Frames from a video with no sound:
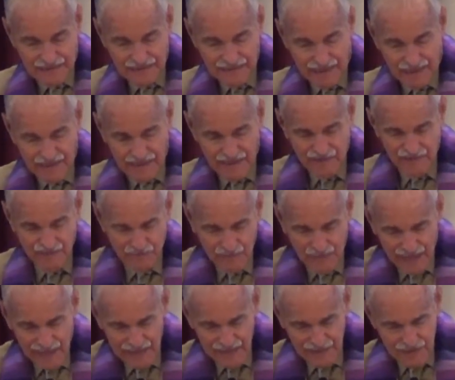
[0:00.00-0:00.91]
Now, if
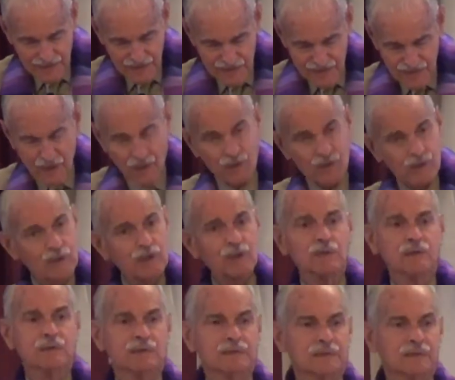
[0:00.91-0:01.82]
bodies are
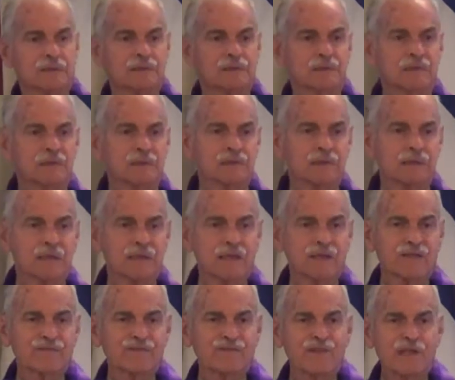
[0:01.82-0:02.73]
good,
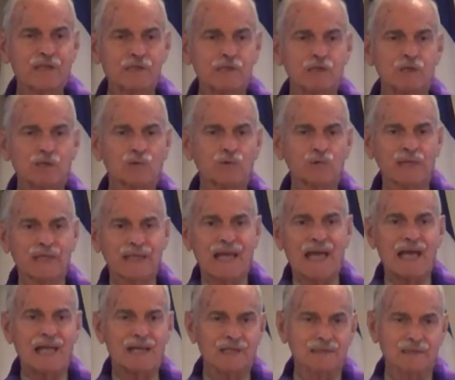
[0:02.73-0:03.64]
if physical
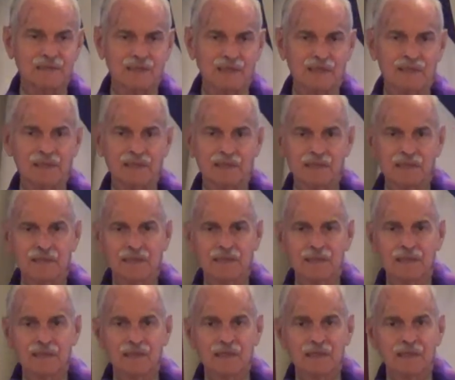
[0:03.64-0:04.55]
reality
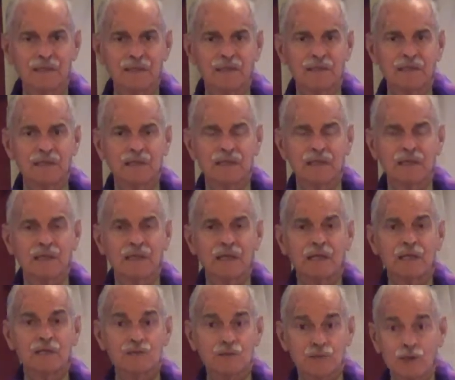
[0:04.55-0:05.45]

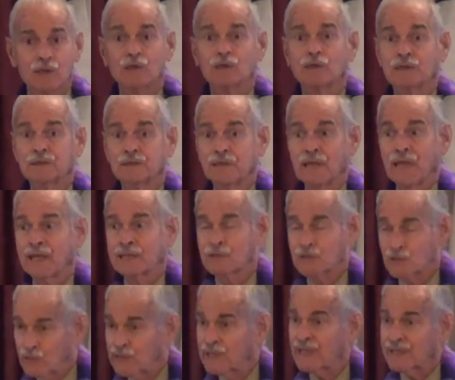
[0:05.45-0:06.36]
is good
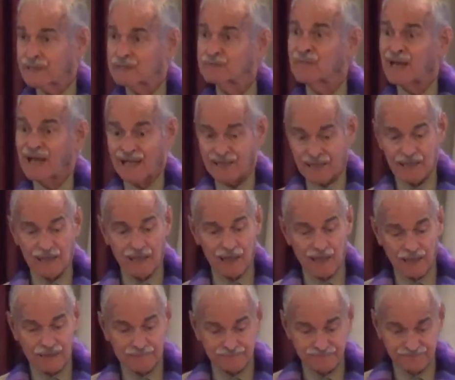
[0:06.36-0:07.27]
and created by
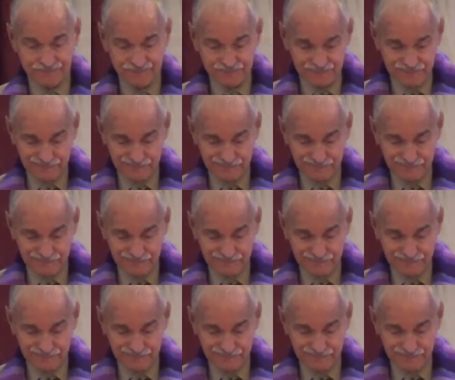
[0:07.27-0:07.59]
God,